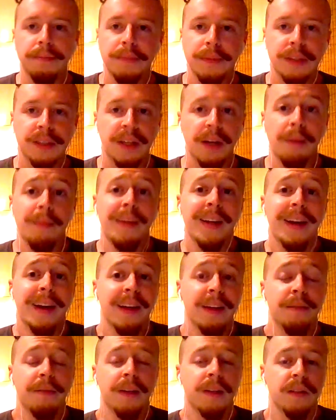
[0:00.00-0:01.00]
some that I
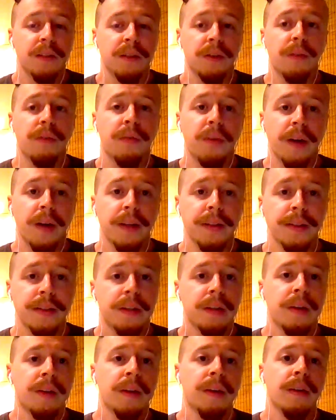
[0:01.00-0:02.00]
even consider friends,
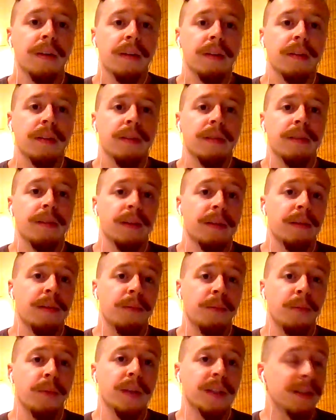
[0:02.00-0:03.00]

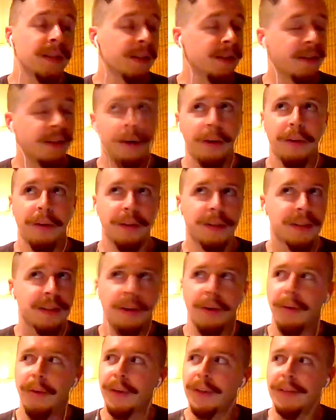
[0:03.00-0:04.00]
which is
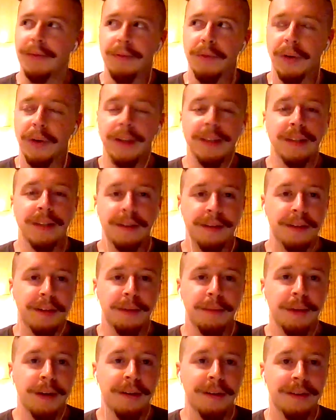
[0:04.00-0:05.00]
always crazy to think
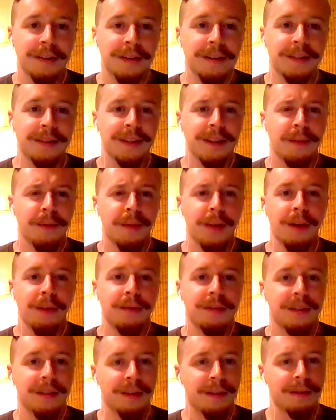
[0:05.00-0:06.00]
about. It's like, wow,
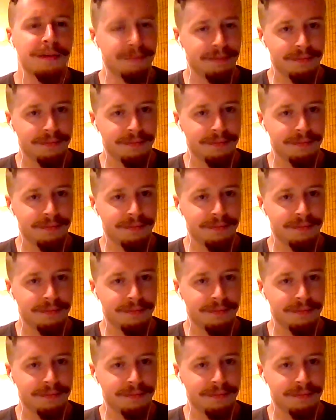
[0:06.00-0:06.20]
I've